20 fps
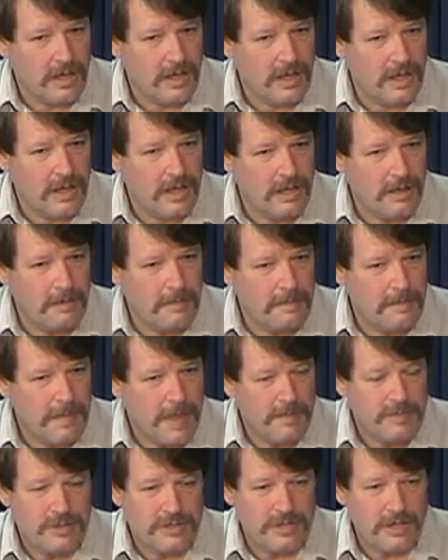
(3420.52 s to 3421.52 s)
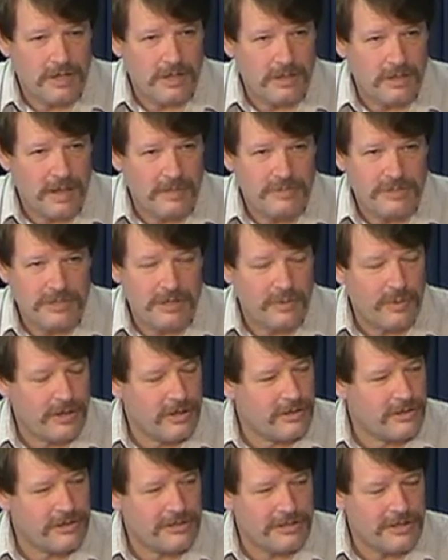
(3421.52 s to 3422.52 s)
I'm still one
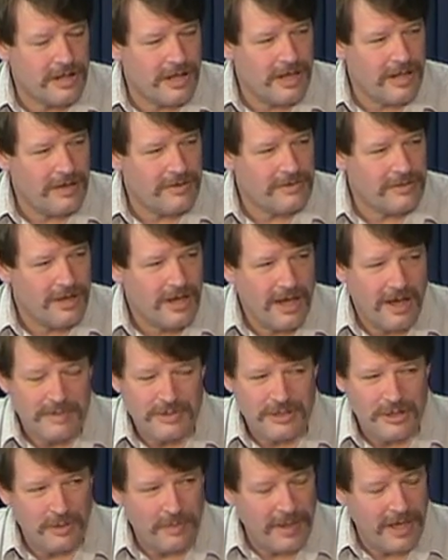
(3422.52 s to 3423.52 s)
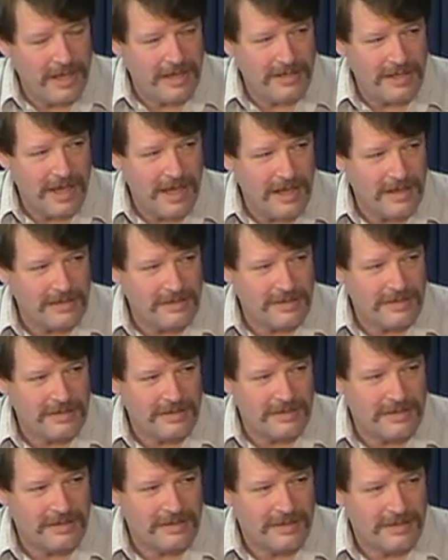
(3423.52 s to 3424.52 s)
of their slaves. I'm still paying
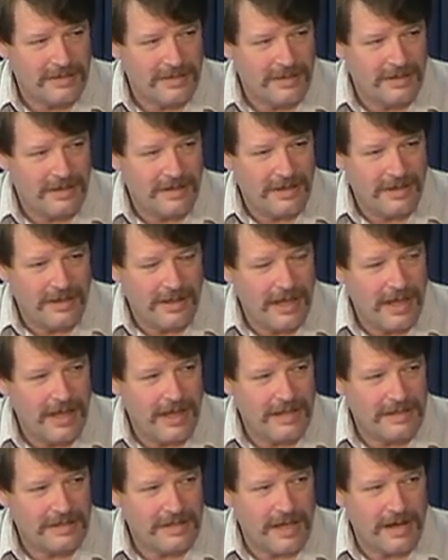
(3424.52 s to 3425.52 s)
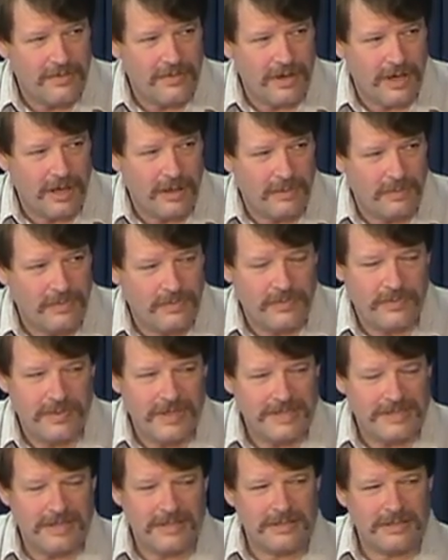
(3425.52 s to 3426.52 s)
taxes. Yeah, it's kind of a
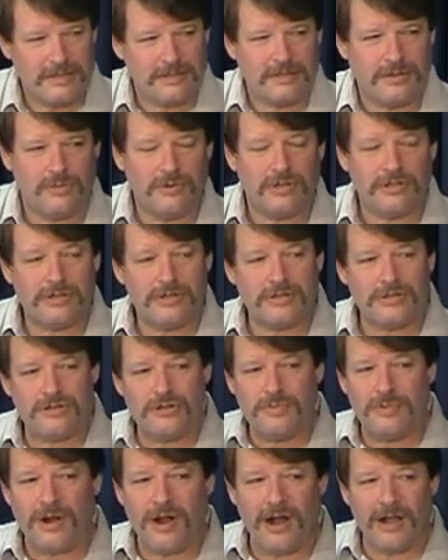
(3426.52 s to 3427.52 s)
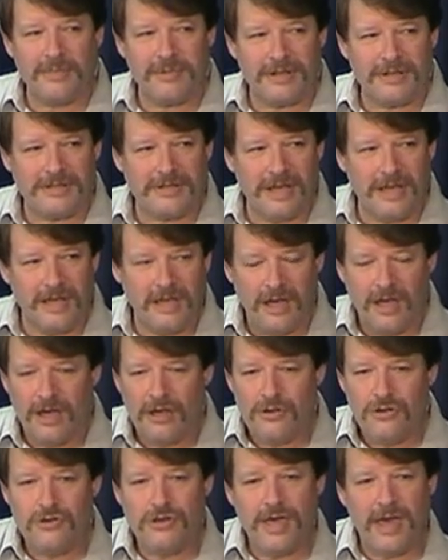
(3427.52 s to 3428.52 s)
real stupid argument to say
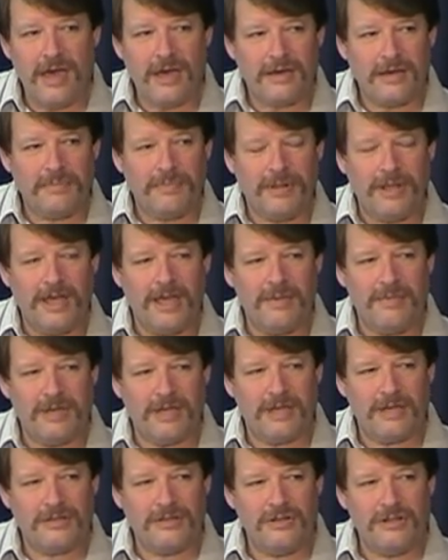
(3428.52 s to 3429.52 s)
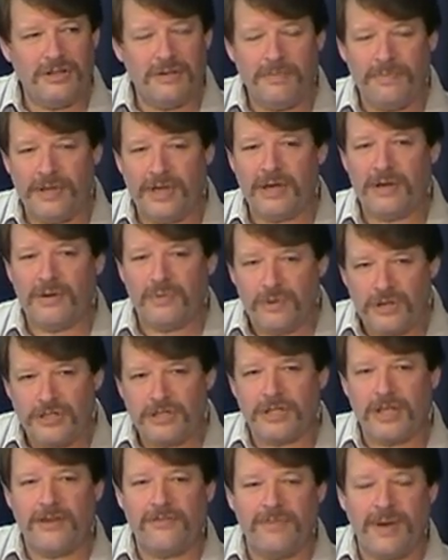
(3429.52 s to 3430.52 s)
you can't complain because you didn't pick which
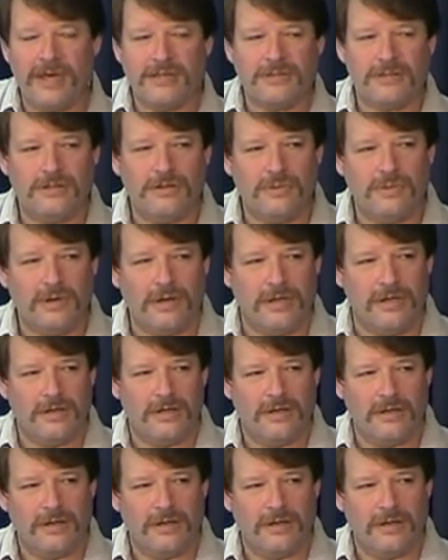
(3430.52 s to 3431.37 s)
slave master you want.